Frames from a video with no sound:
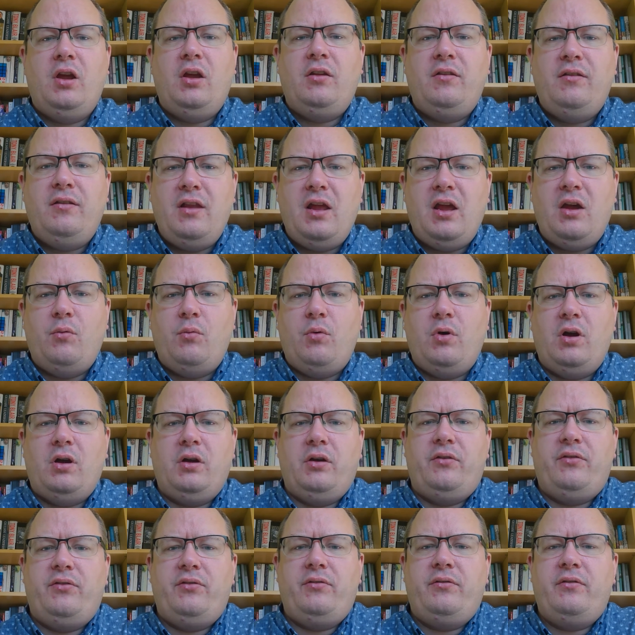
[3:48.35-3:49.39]

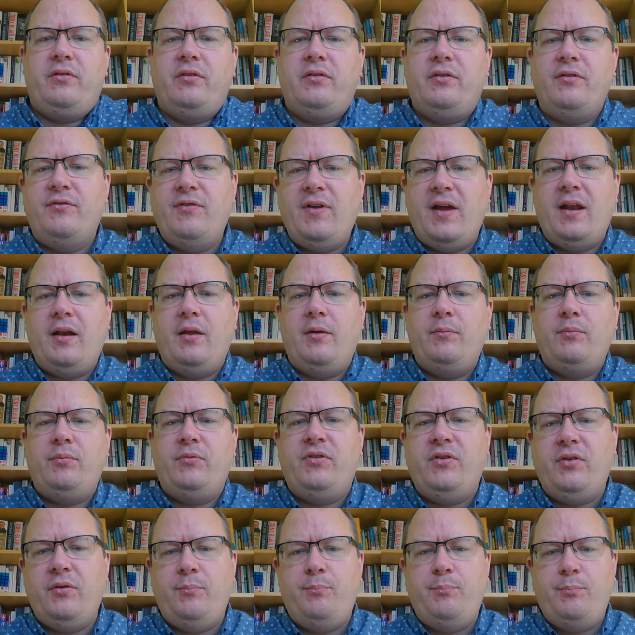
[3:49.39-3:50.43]
networks
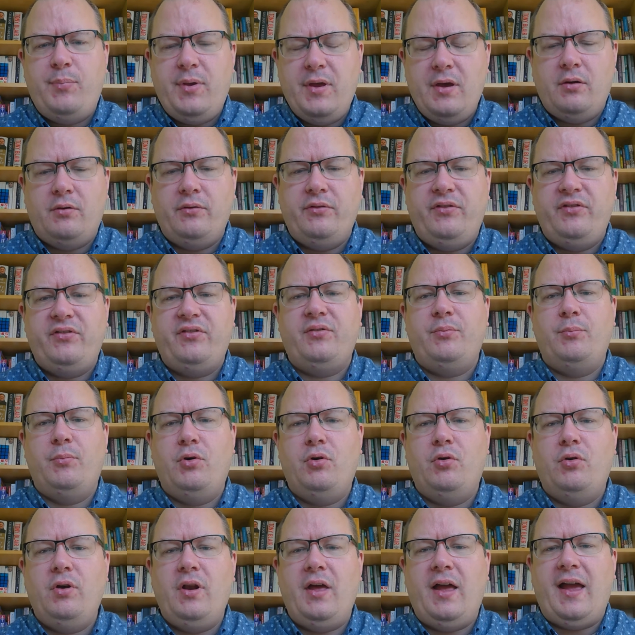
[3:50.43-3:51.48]
to build
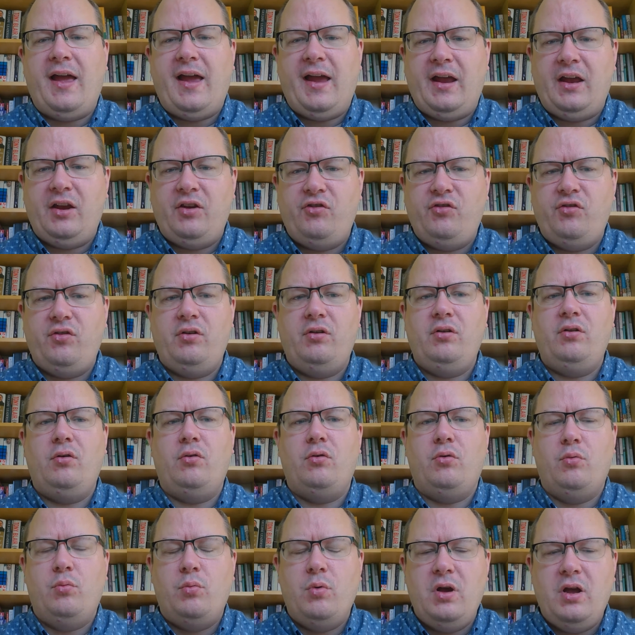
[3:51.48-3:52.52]
smaller action or
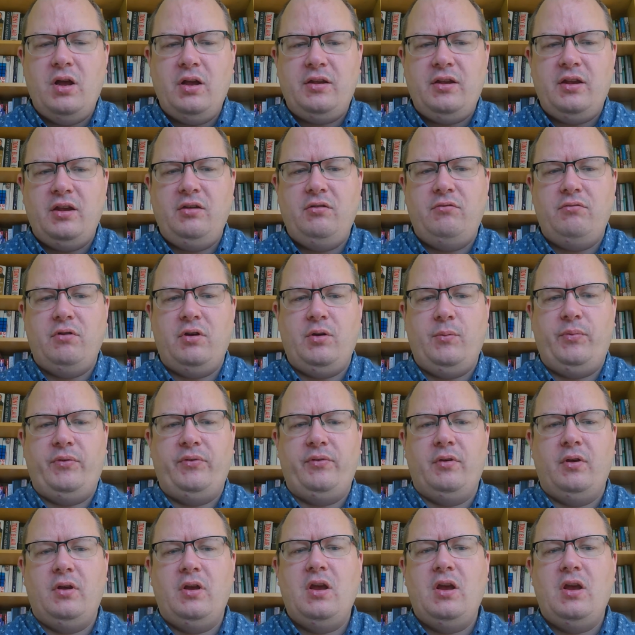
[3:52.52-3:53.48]
working groups